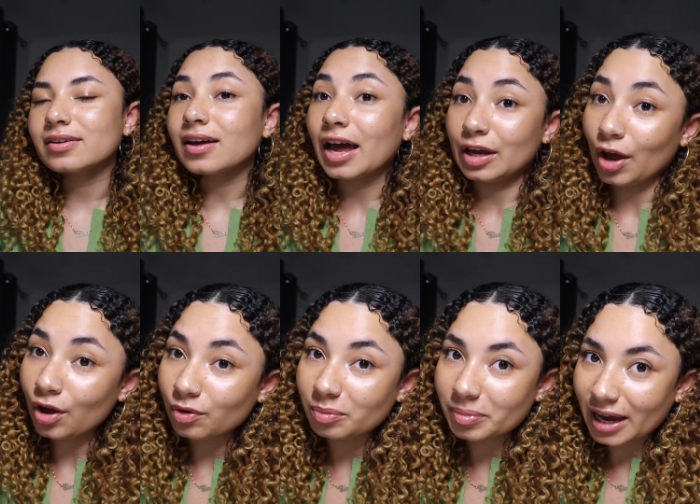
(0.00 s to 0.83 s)
I
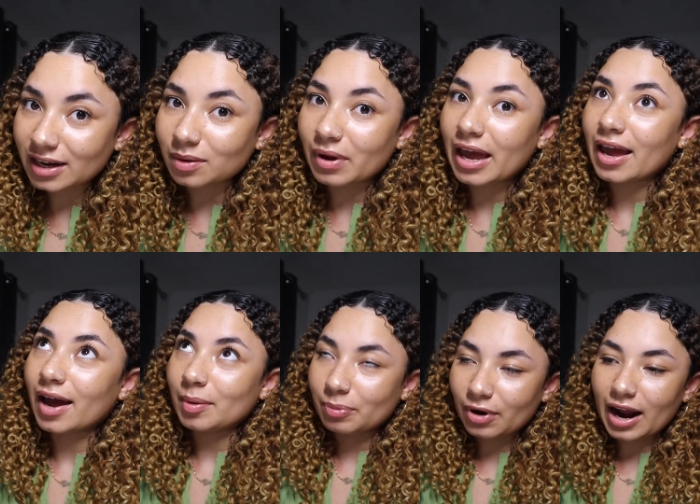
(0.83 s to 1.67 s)
hope anyway,
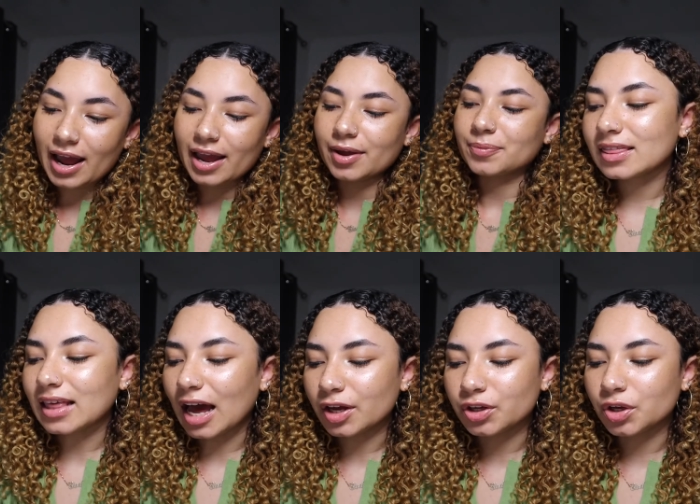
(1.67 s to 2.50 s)
I pray
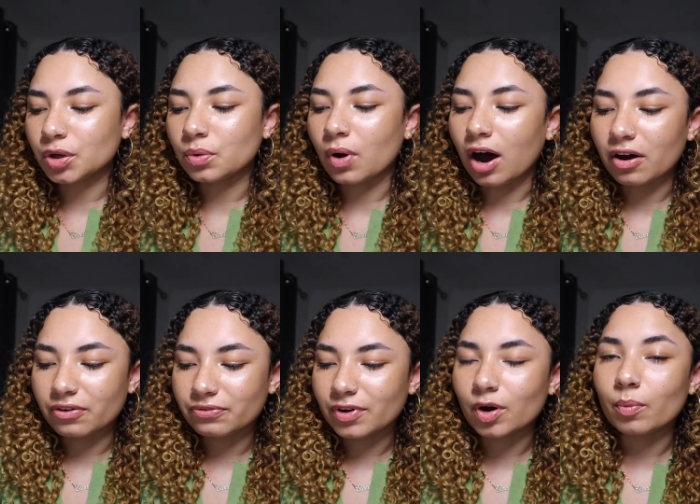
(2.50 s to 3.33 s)
that you are
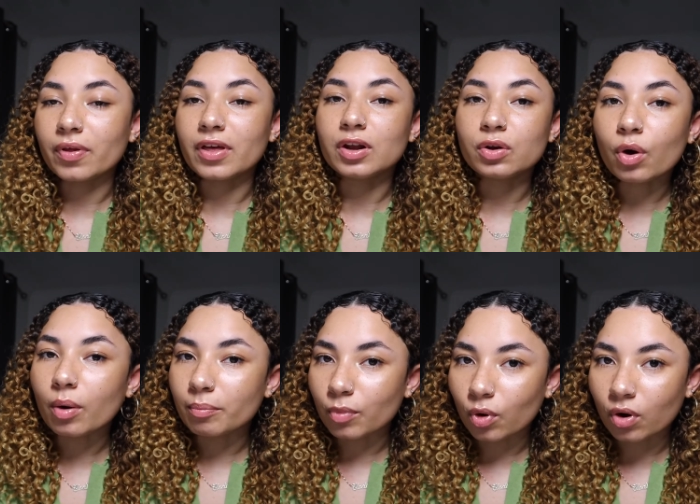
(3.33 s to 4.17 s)
filled with a lot
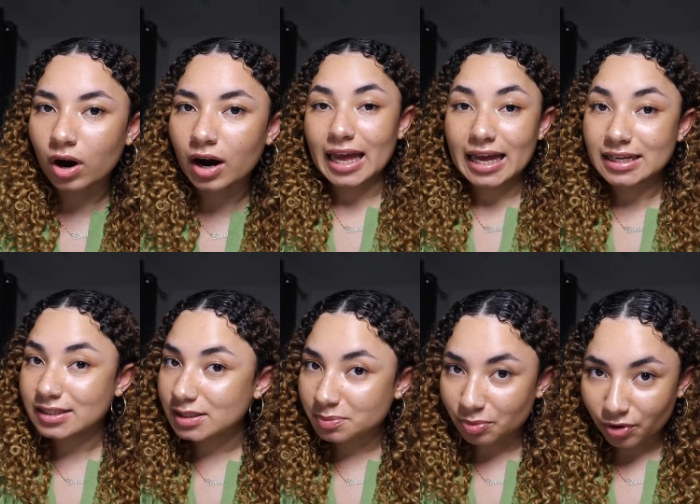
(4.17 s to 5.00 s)
more
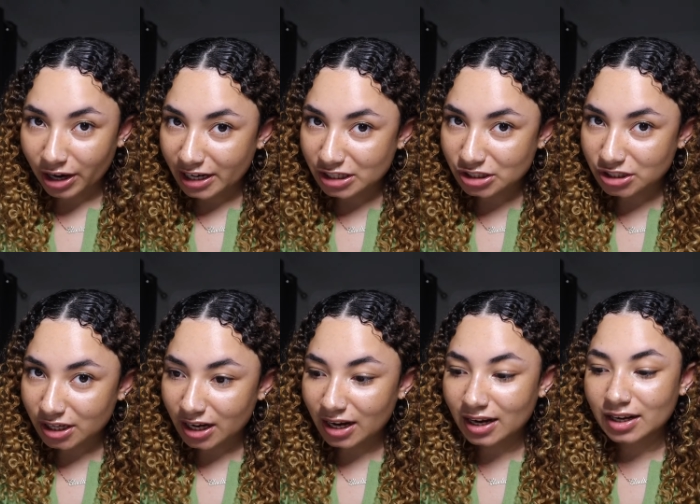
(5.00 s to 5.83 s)

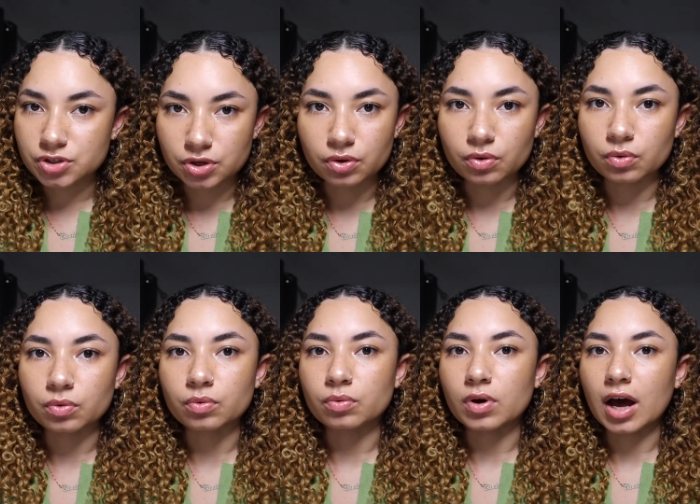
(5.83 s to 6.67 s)
inspiration
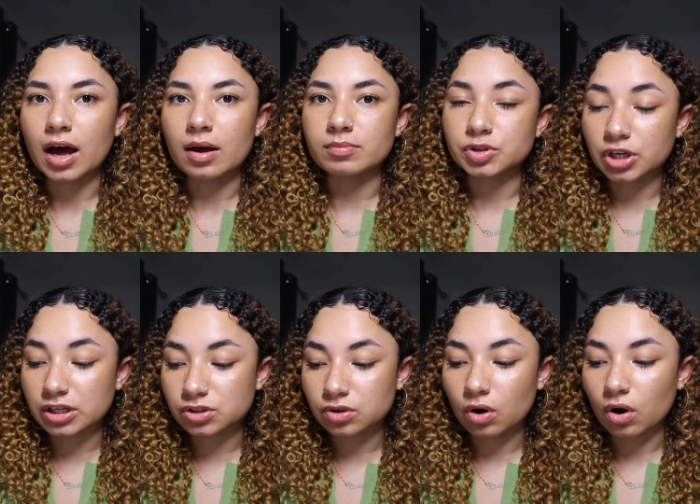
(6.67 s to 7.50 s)
to um,
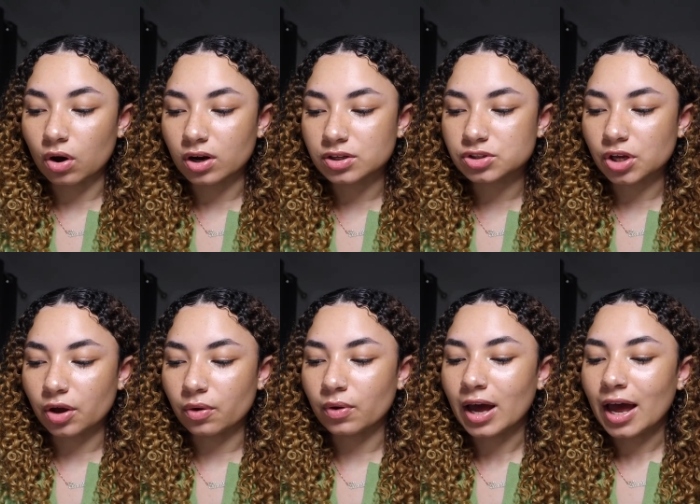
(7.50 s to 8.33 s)
trust God. So